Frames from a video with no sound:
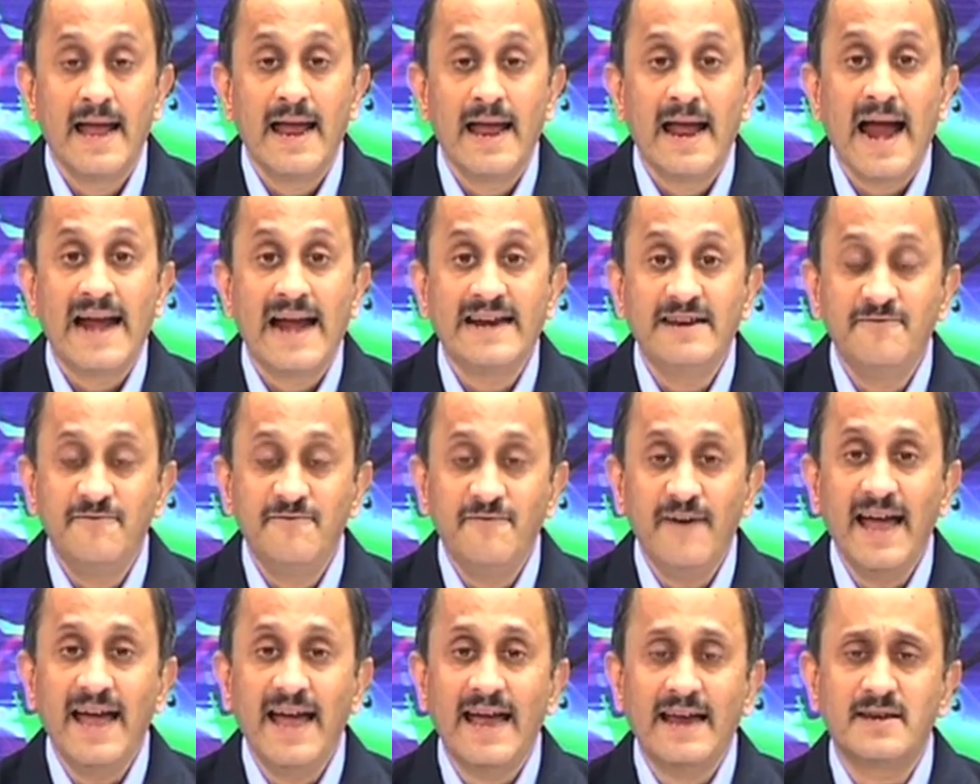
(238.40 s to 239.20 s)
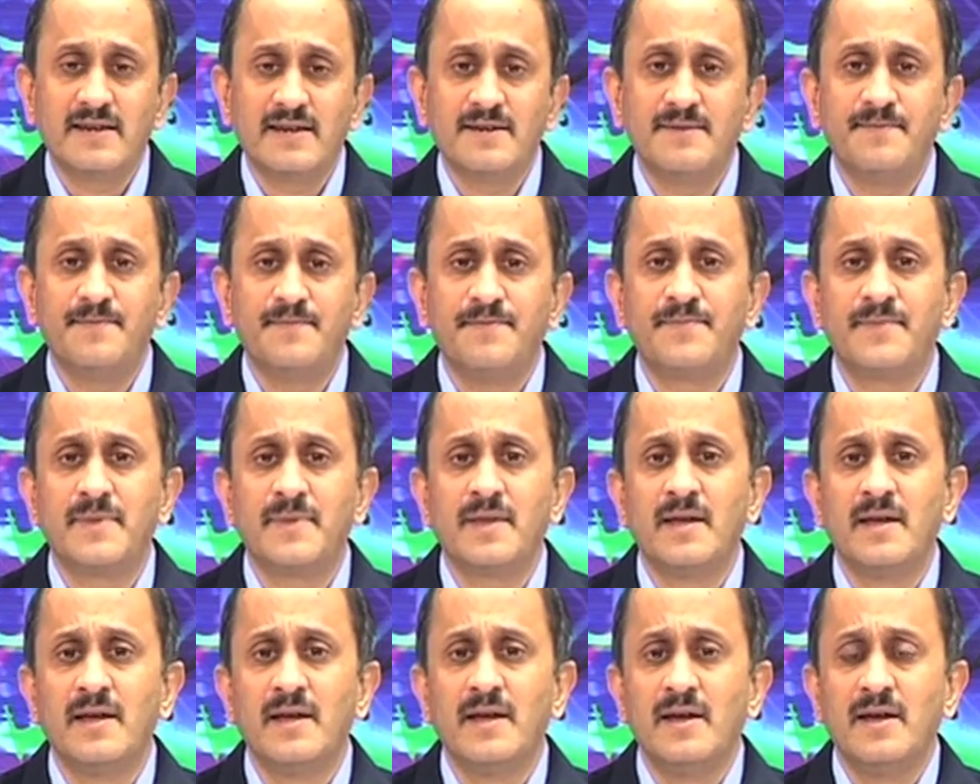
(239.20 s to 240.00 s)
And in fact,
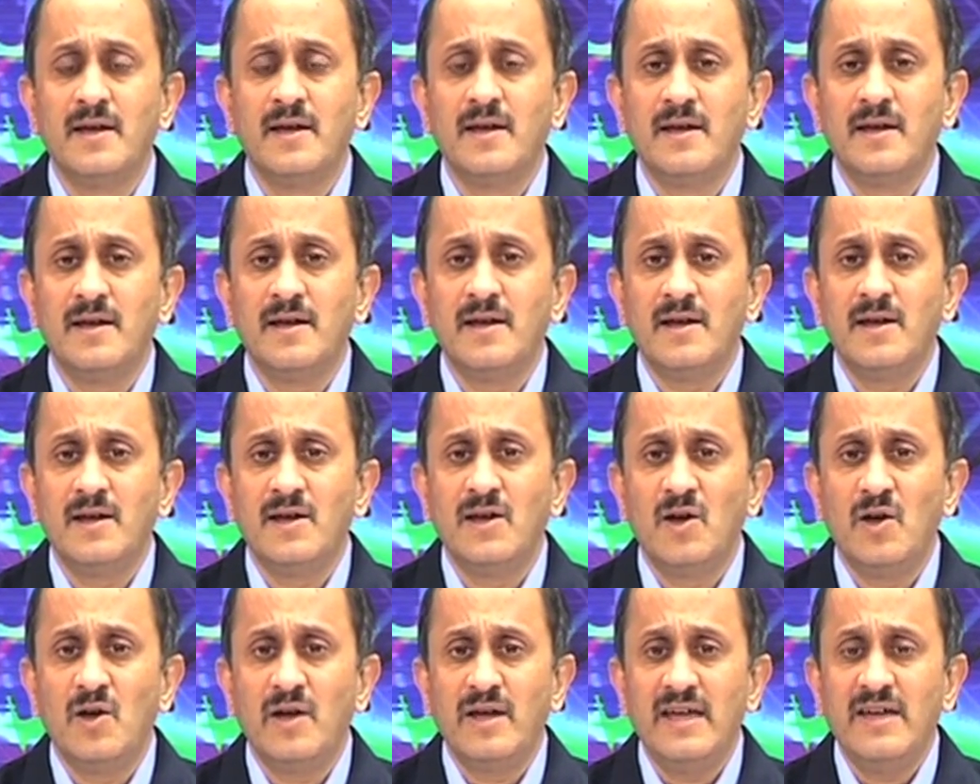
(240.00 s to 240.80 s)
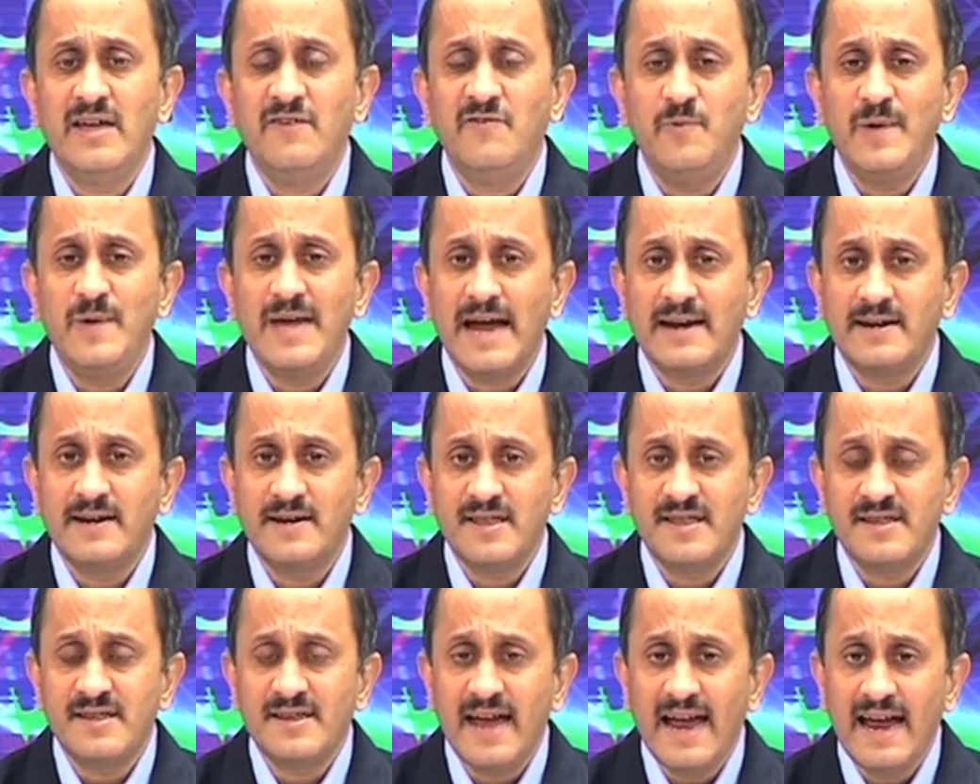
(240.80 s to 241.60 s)
if we
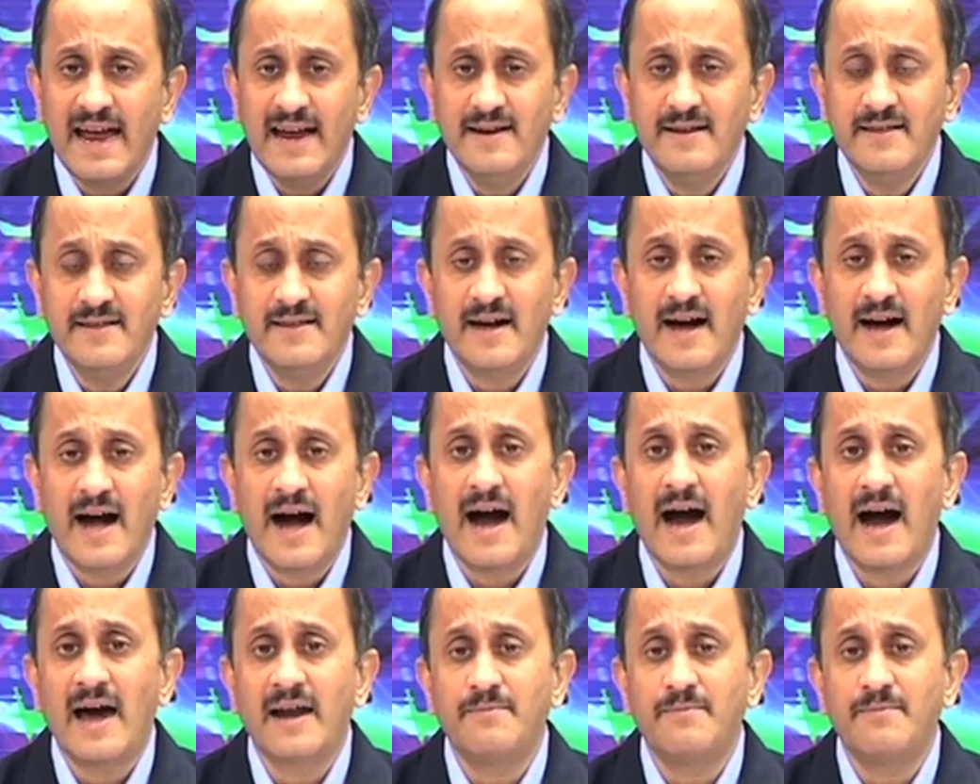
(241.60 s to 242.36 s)
understand the Haar